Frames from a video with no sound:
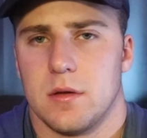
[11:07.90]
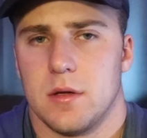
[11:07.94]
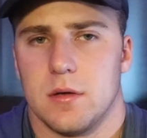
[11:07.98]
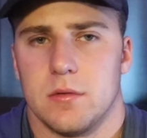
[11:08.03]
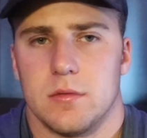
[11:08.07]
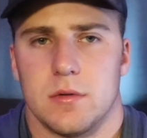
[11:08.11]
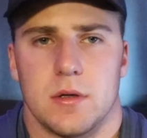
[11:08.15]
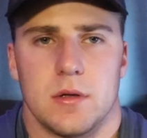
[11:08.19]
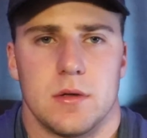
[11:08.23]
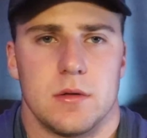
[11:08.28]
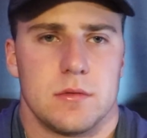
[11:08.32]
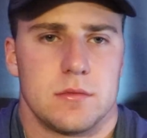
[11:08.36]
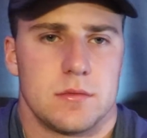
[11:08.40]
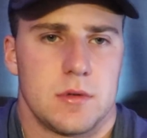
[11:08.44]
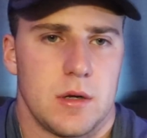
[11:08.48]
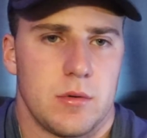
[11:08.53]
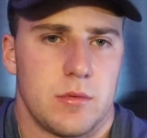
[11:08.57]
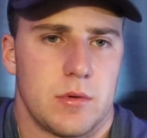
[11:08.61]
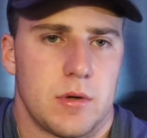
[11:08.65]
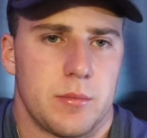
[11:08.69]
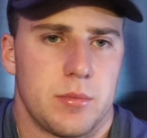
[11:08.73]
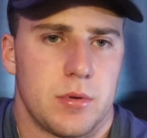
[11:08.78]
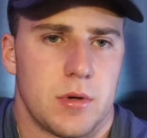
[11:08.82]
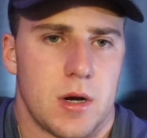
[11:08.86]
They want
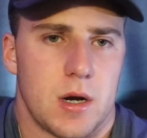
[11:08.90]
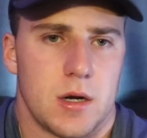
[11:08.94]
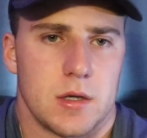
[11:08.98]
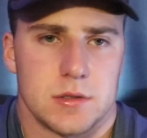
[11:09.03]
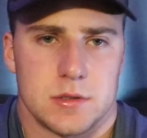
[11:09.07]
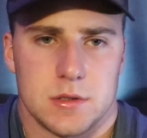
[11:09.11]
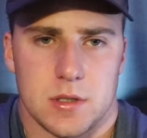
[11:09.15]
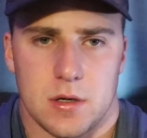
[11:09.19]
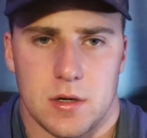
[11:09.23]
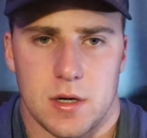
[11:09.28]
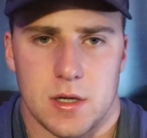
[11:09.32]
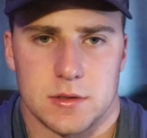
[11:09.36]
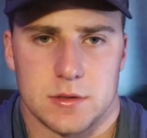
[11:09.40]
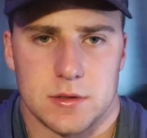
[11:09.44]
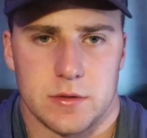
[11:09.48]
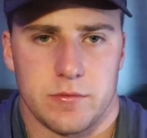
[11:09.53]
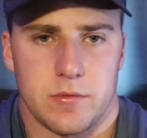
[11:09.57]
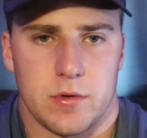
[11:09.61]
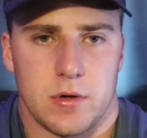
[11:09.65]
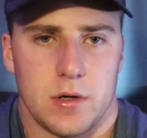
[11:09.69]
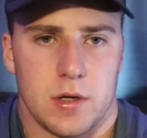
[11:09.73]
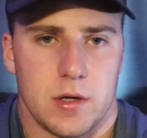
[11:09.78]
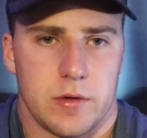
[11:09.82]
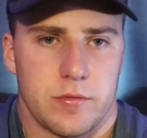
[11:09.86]
to put on a show as
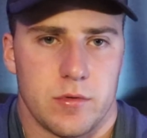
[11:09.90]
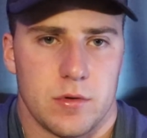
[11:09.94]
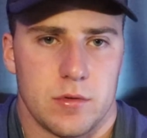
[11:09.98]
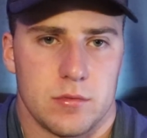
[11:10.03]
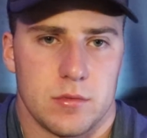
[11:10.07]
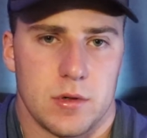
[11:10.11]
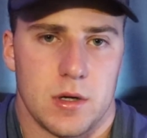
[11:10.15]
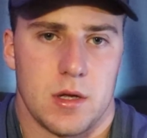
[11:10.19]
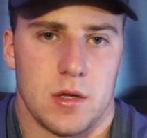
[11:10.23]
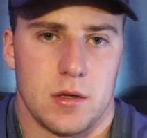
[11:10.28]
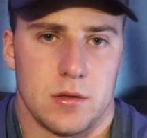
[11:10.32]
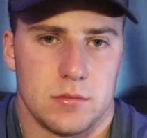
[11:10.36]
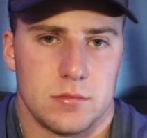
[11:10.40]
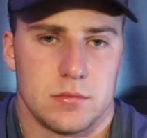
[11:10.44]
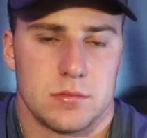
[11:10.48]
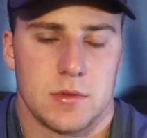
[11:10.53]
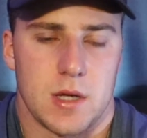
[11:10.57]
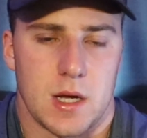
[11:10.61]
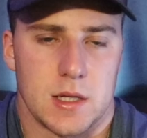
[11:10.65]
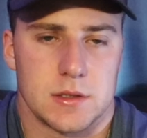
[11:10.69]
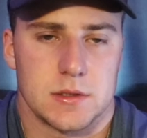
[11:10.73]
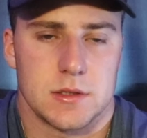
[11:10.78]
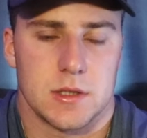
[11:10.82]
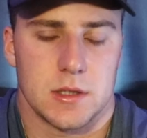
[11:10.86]
if they're different, when
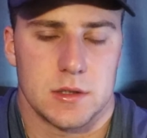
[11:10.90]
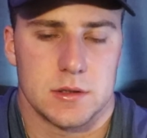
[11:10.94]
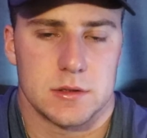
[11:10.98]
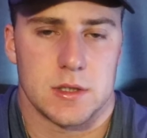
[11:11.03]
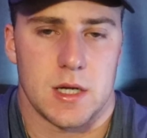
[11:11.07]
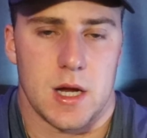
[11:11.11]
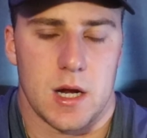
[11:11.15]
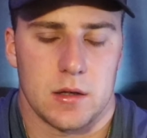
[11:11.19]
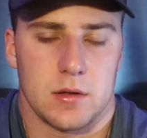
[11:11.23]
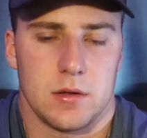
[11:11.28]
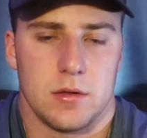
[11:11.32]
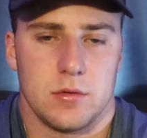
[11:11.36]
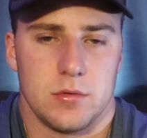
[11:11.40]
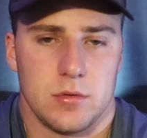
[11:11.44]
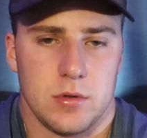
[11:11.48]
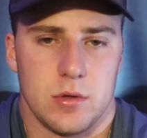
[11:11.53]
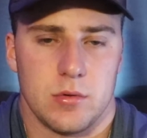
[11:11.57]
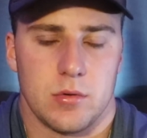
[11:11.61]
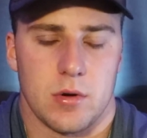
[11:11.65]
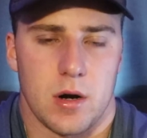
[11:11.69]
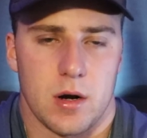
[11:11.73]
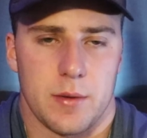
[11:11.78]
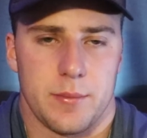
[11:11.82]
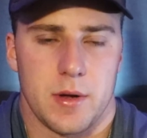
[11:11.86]
that's exactly who
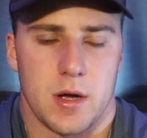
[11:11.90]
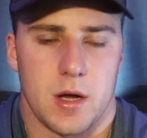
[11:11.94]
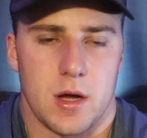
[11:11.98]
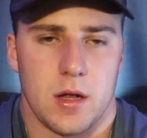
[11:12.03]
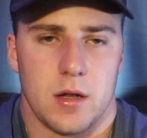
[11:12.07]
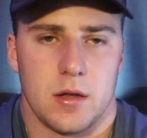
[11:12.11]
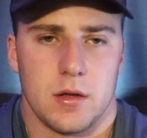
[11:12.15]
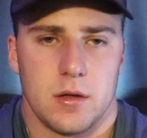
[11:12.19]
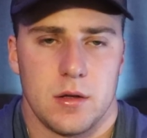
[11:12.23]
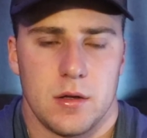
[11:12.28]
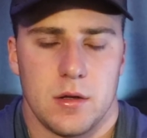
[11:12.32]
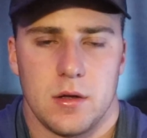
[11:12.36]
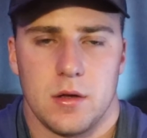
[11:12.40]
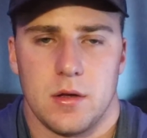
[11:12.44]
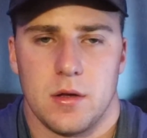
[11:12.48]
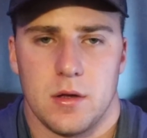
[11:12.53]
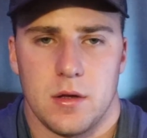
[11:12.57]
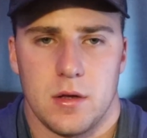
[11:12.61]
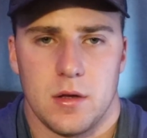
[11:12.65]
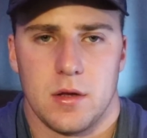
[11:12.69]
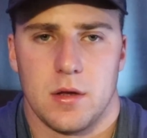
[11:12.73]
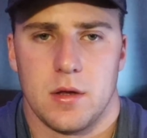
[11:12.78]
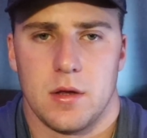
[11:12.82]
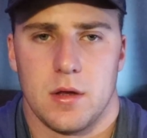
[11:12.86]
you are, pal.
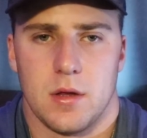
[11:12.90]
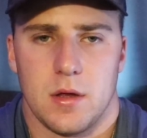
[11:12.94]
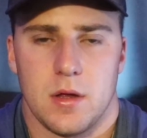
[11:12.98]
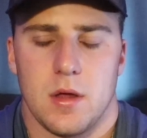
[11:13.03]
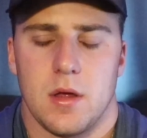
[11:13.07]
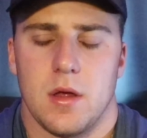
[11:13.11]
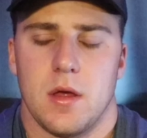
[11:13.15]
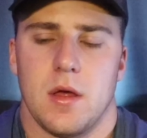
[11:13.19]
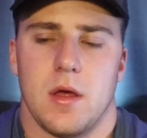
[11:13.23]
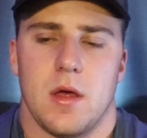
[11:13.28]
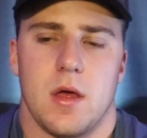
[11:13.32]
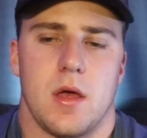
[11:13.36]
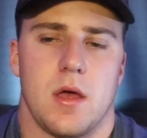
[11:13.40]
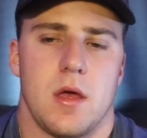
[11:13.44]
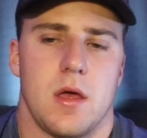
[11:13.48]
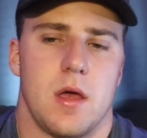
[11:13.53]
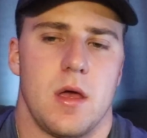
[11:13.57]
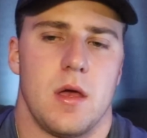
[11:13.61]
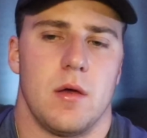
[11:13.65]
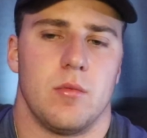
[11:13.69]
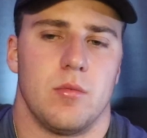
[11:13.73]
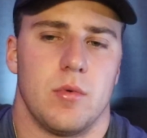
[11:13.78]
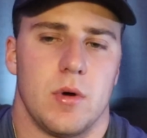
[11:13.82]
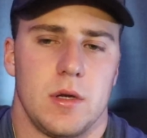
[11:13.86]

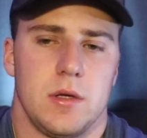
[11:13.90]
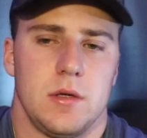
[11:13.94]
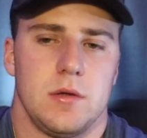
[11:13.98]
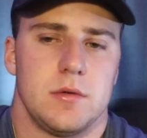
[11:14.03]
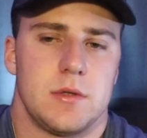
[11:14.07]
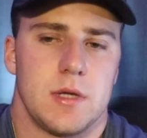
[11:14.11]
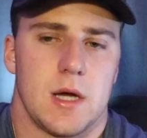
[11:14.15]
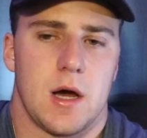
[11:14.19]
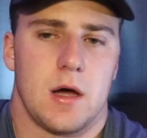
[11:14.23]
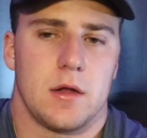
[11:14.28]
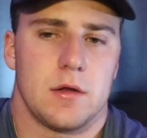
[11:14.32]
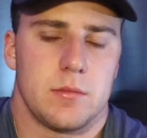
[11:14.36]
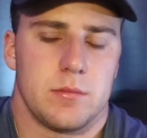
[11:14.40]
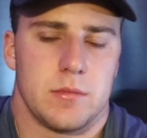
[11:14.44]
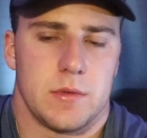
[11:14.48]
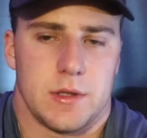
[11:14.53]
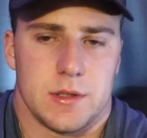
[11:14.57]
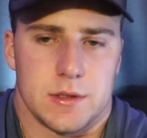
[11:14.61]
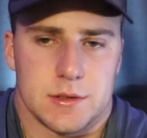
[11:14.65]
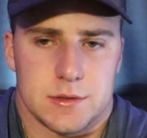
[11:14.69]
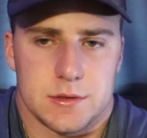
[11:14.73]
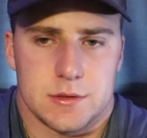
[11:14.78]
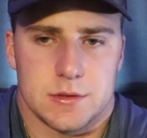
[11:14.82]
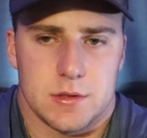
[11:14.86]
And when you tell them
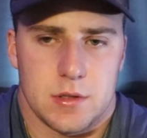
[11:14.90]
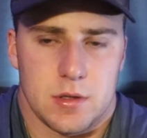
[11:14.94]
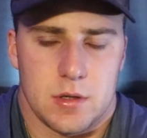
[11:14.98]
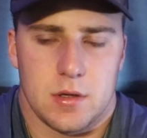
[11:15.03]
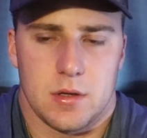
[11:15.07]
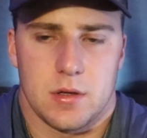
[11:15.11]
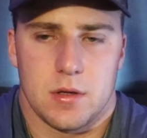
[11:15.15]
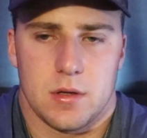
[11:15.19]
this,